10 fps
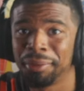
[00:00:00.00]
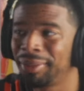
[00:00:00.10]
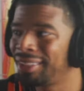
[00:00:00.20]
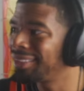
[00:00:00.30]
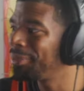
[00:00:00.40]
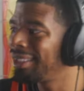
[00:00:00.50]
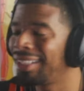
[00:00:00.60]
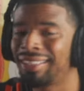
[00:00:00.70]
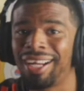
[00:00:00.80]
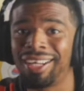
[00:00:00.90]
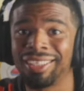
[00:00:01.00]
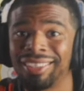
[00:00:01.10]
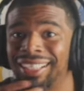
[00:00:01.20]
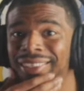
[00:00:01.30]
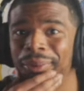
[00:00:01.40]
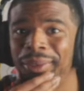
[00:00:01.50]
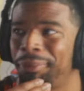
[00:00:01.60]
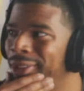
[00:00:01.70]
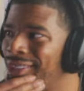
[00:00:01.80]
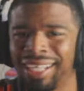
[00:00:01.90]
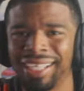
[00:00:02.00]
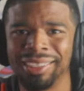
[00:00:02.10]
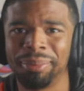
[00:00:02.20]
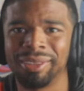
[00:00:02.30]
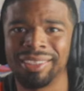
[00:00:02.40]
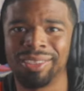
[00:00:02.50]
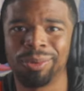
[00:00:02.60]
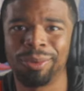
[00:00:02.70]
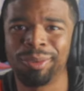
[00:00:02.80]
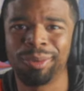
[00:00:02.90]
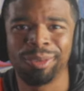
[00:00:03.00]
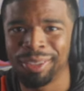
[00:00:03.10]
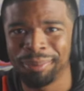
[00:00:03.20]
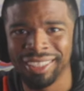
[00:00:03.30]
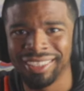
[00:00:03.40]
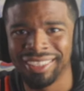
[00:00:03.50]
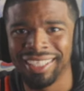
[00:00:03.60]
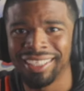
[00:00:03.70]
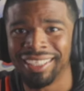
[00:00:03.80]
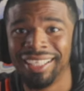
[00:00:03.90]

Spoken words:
because I mean, they conquered like, what was it, 90% of the world or something like that.